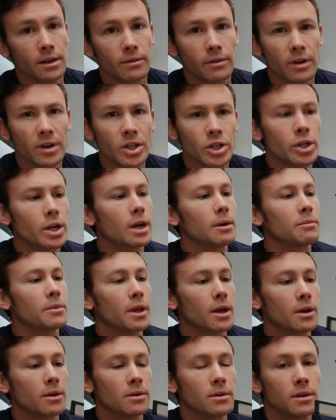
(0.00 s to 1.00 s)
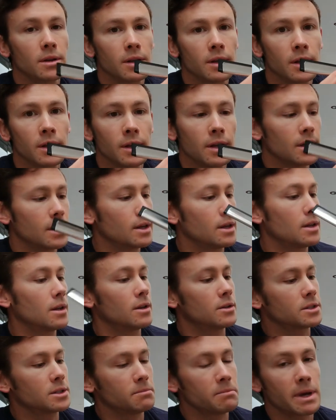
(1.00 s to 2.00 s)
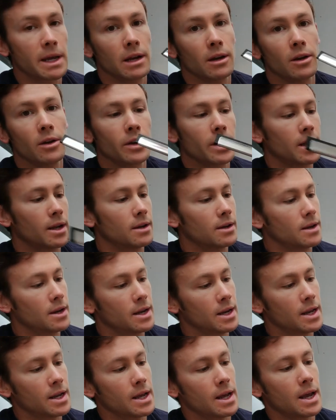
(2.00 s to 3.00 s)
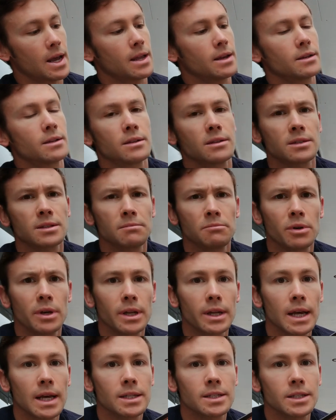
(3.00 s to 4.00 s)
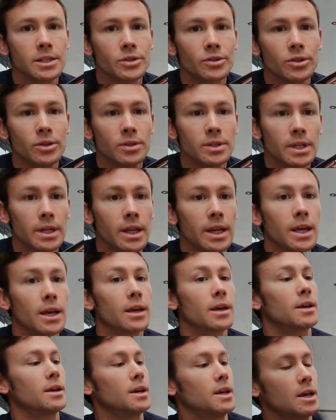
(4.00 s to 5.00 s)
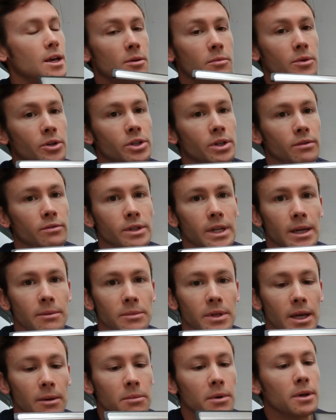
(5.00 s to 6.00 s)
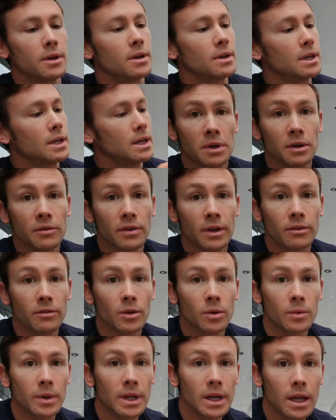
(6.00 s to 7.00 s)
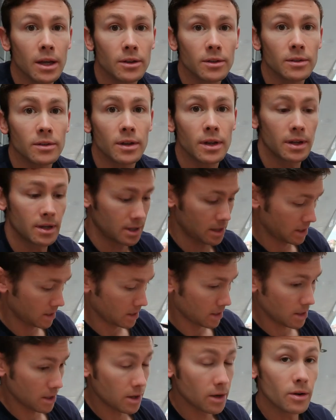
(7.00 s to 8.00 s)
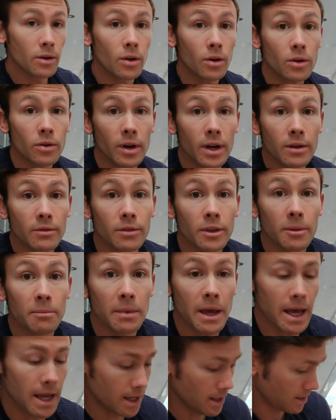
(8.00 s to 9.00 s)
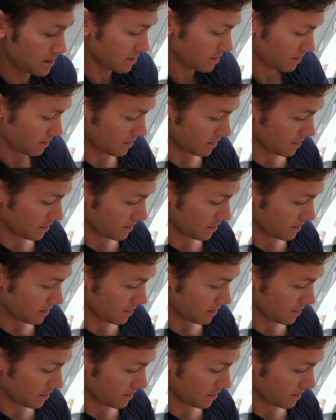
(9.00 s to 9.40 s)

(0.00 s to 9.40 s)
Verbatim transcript: Very sharp though, lots of metal on it and some pretty nasty screws in here which I've taped up. Perfect for the windows, not great for the paint.